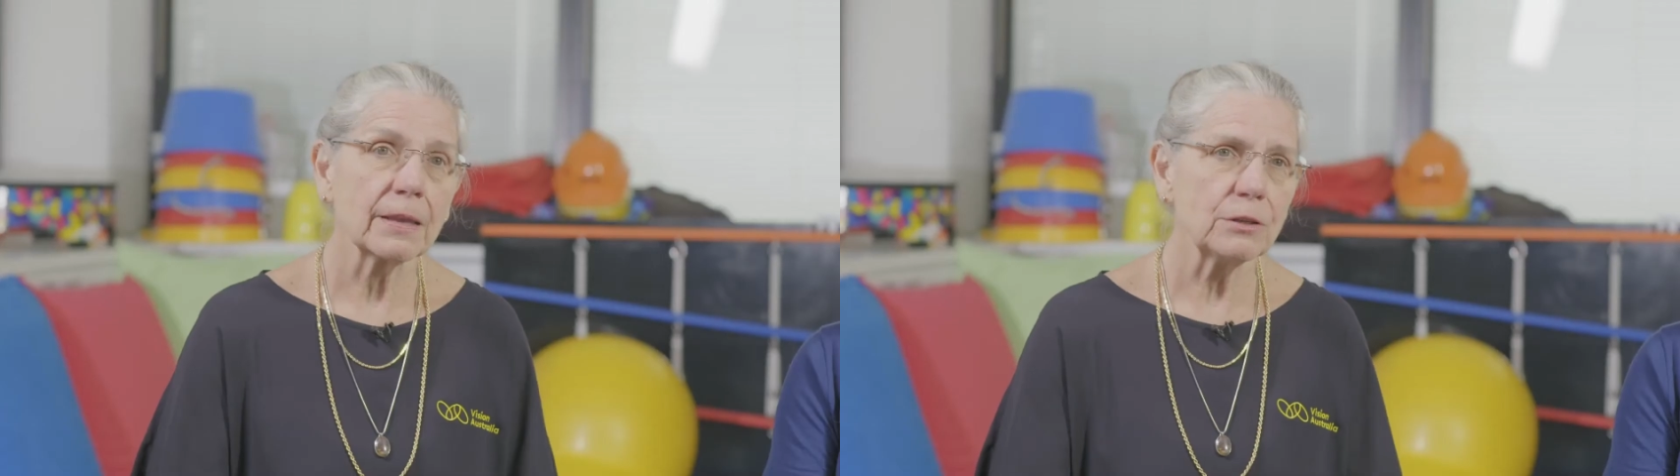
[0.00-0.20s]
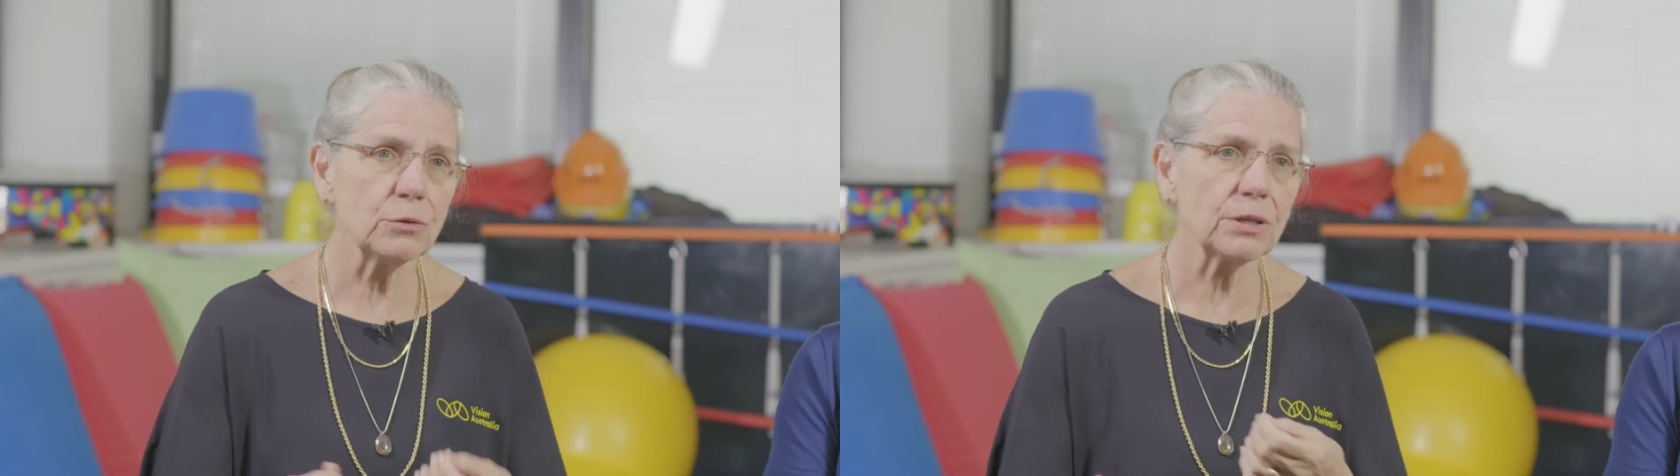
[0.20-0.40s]

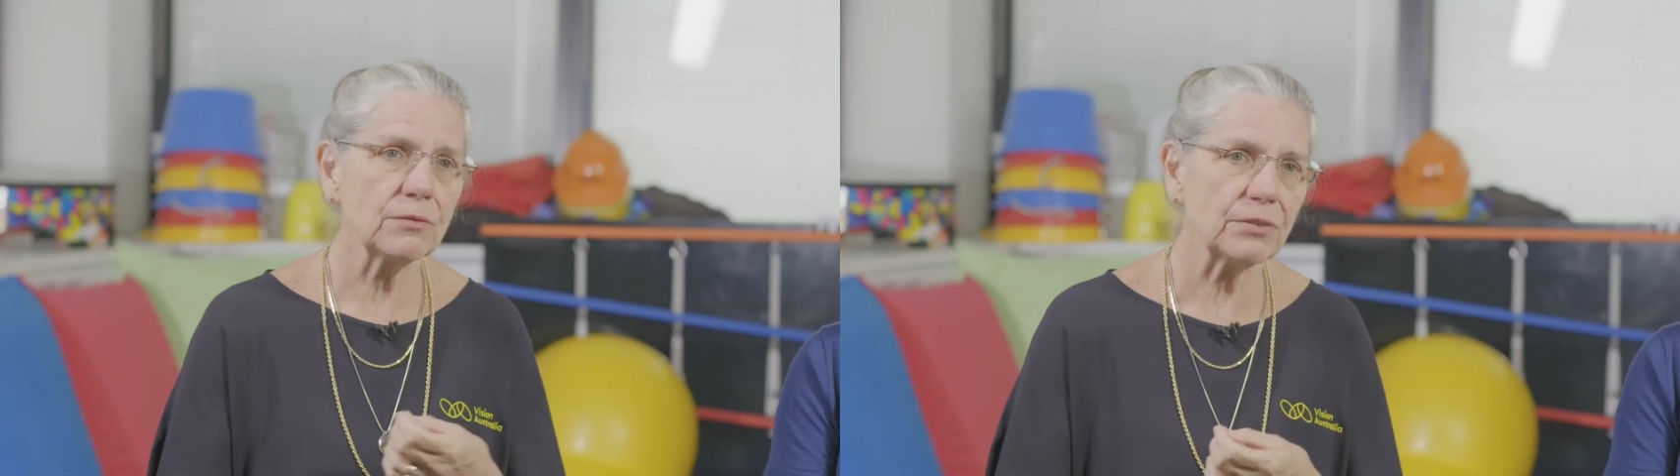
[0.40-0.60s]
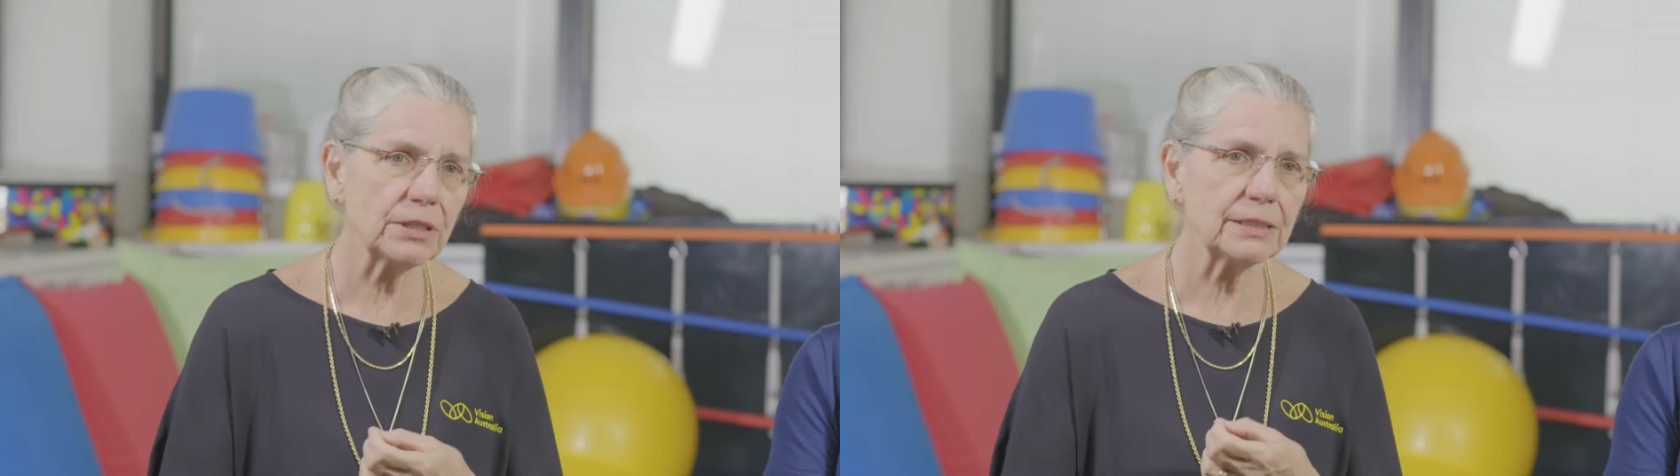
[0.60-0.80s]
You
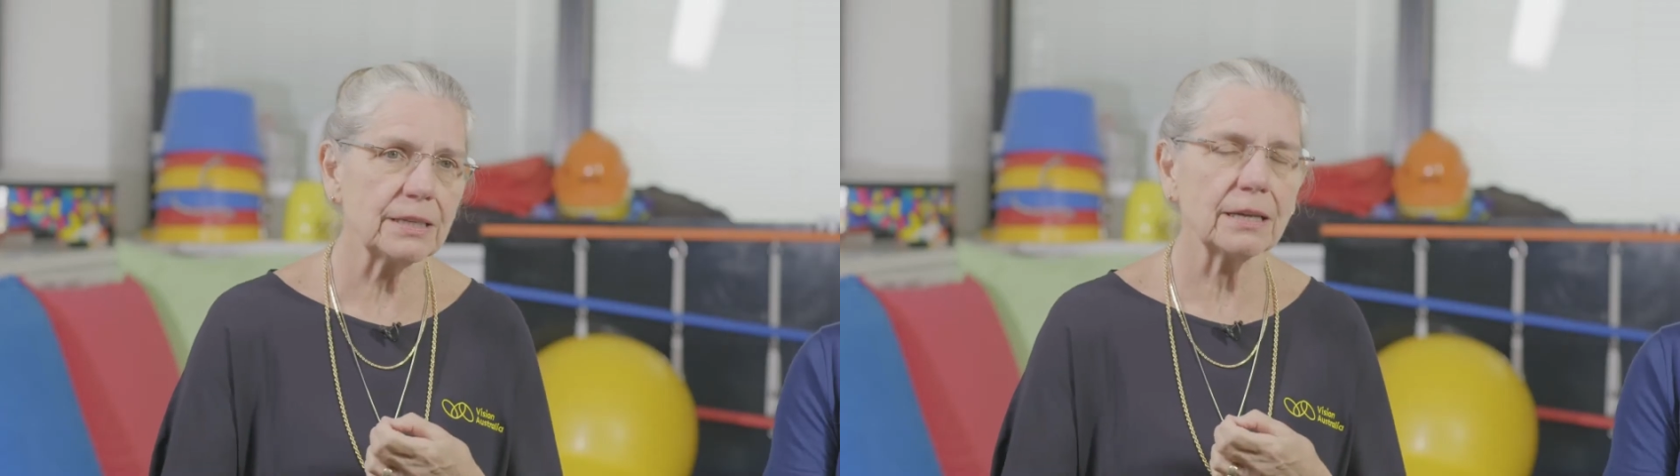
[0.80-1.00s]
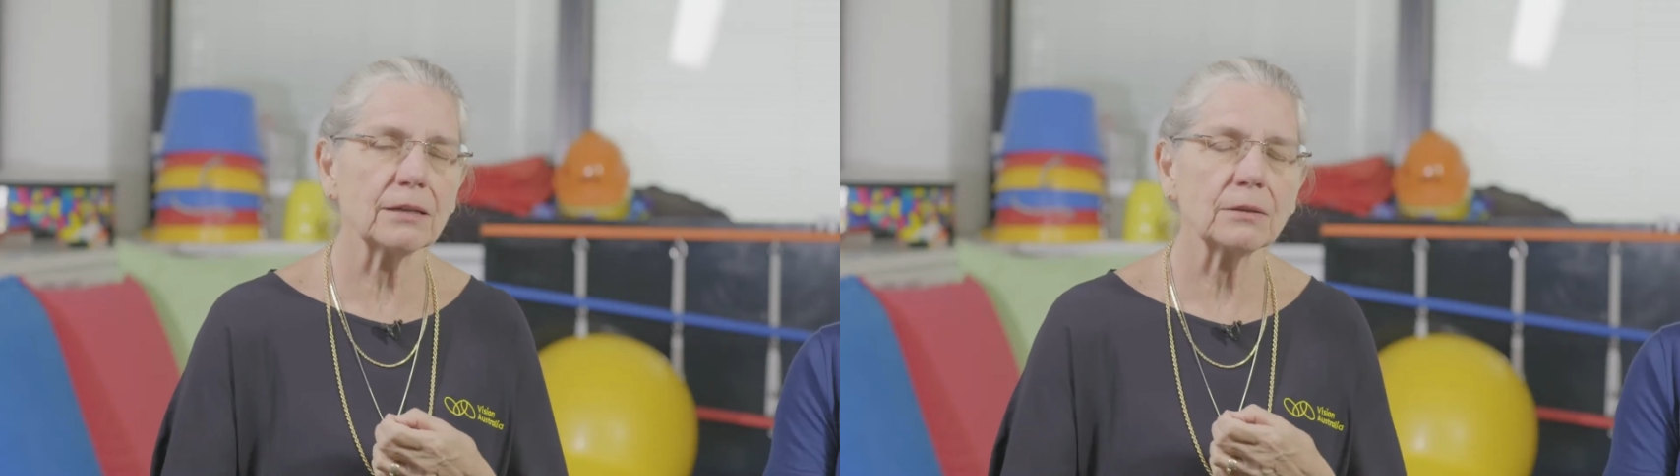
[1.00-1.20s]
can find
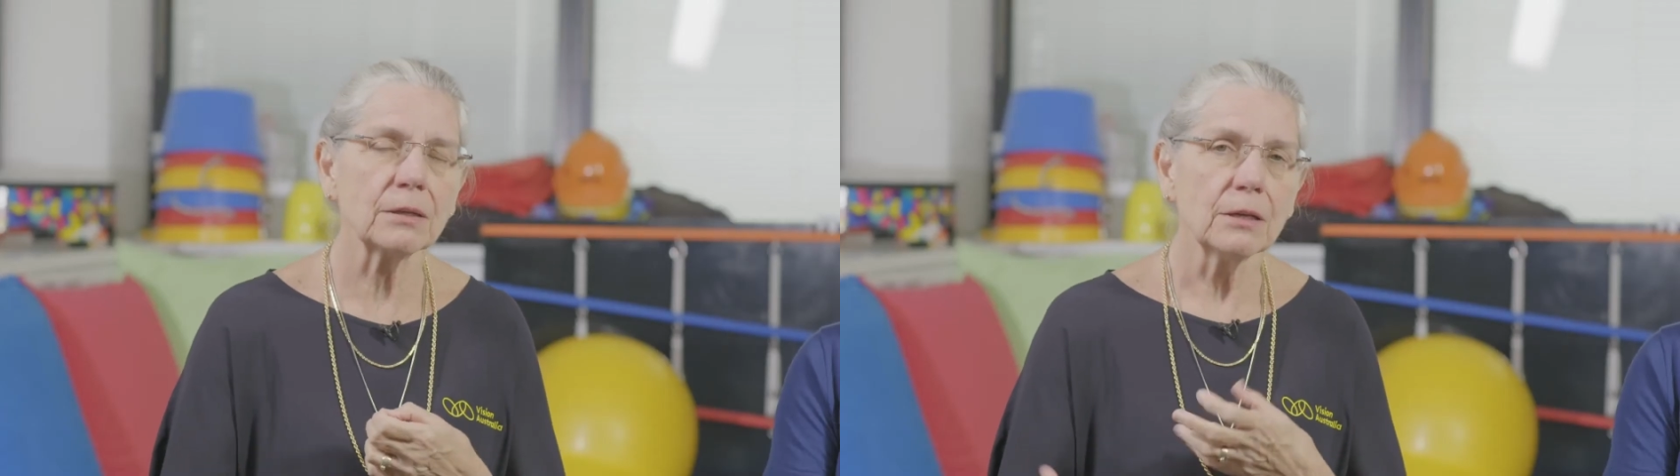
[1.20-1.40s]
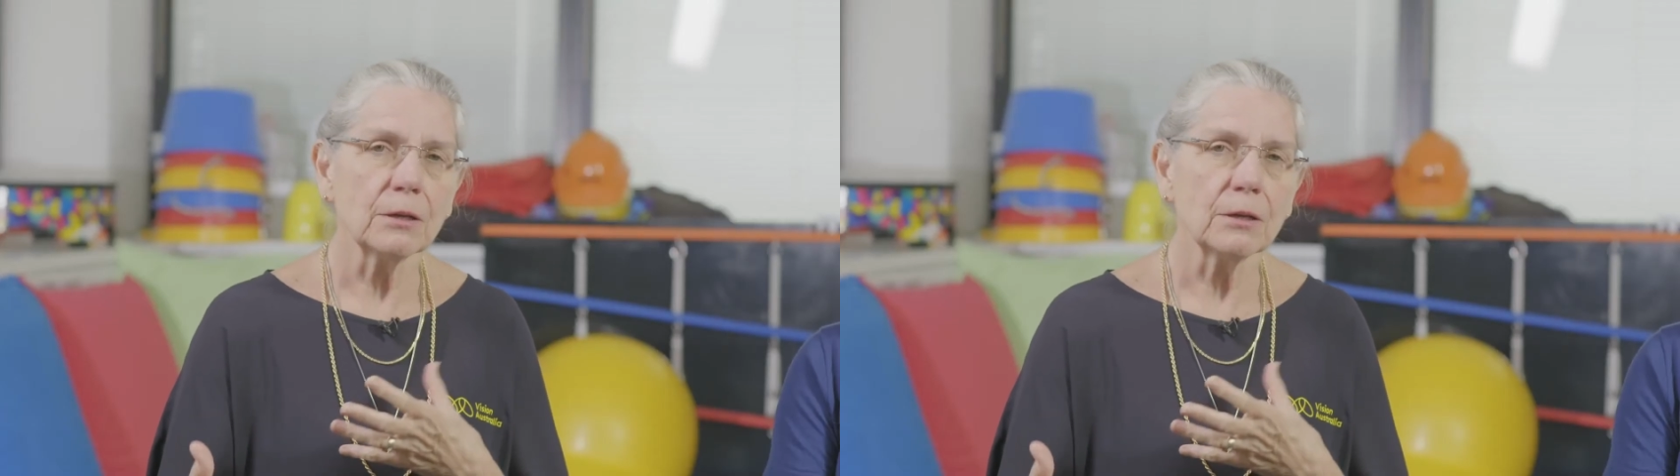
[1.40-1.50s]
out